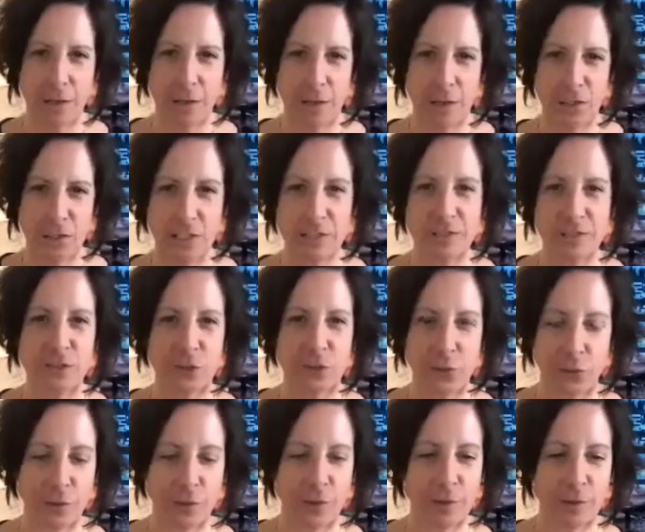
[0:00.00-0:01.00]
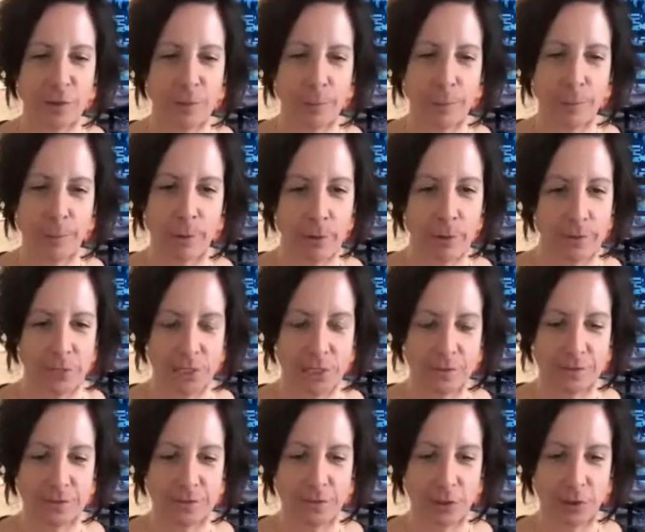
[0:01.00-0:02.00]
just certain
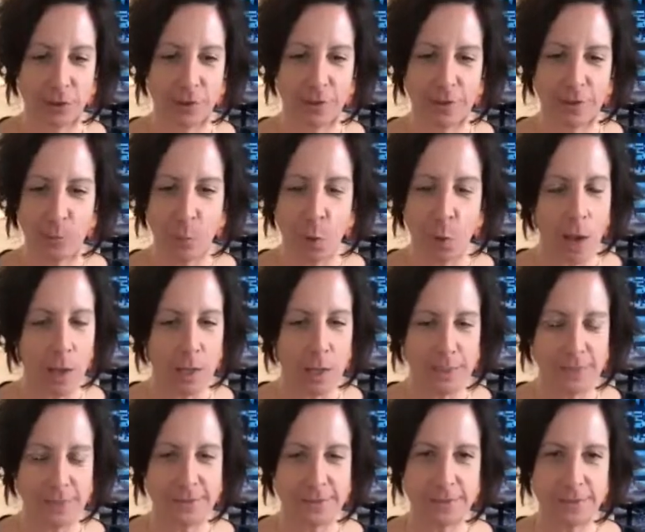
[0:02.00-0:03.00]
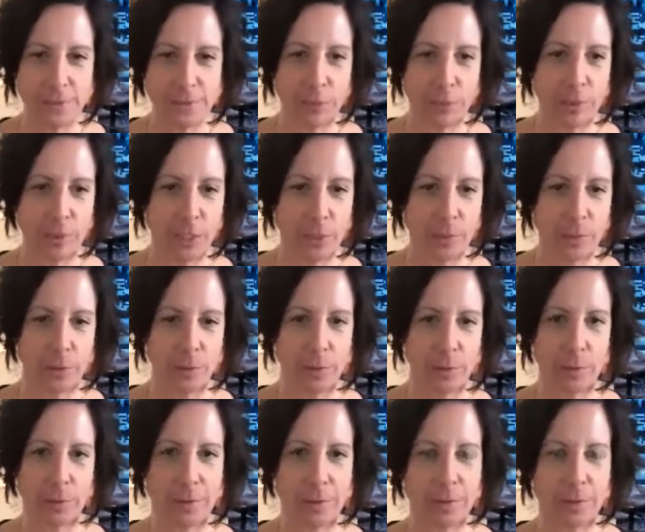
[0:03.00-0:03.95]
wines, or you?